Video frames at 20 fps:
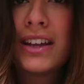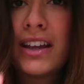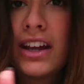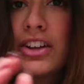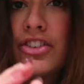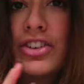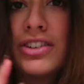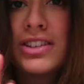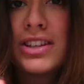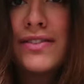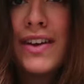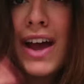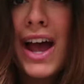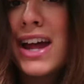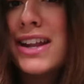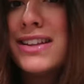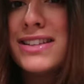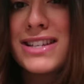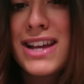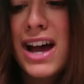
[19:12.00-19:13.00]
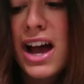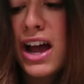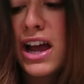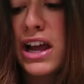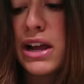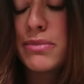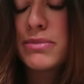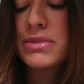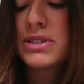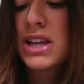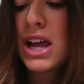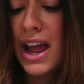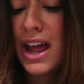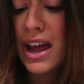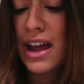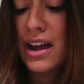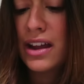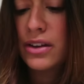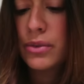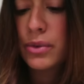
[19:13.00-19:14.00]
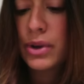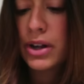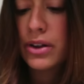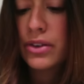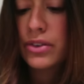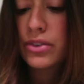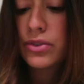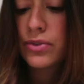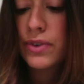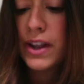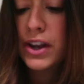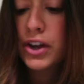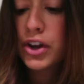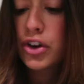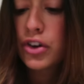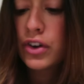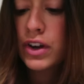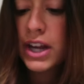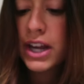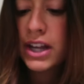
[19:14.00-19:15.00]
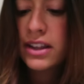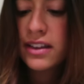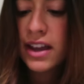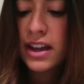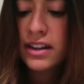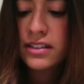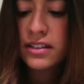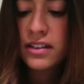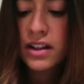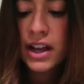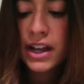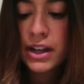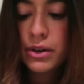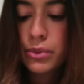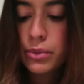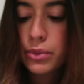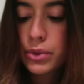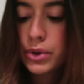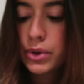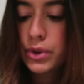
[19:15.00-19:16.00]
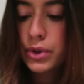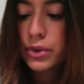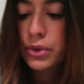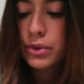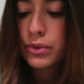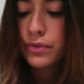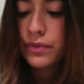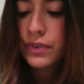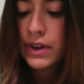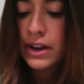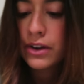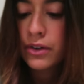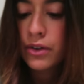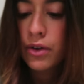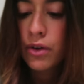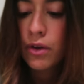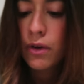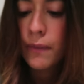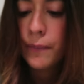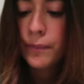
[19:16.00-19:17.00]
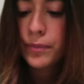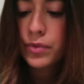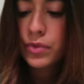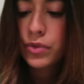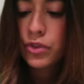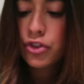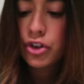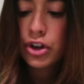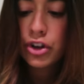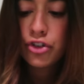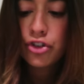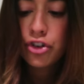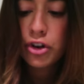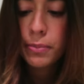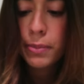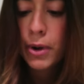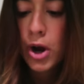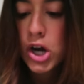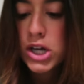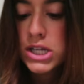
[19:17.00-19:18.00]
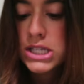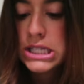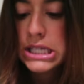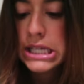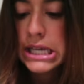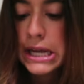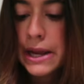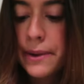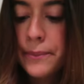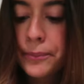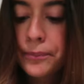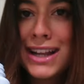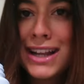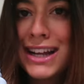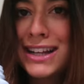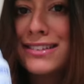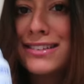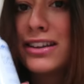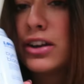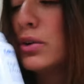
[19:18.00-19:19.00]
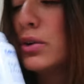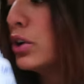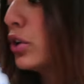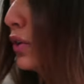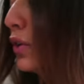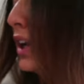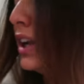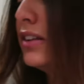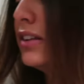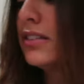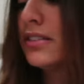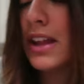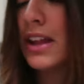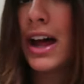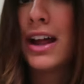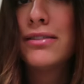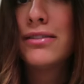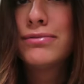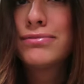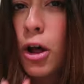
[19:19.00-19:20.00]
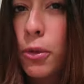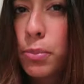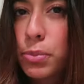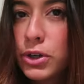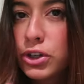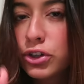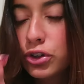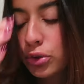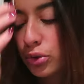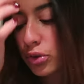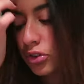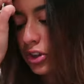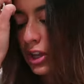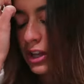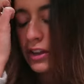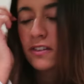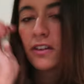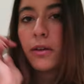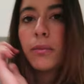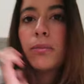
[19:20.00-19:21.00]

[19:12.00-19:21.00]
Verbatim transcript: like digestive enzymes and what else? Fenugreek, dandelion root, fennel, ginger, parsley, nice little ingredients that help reduce like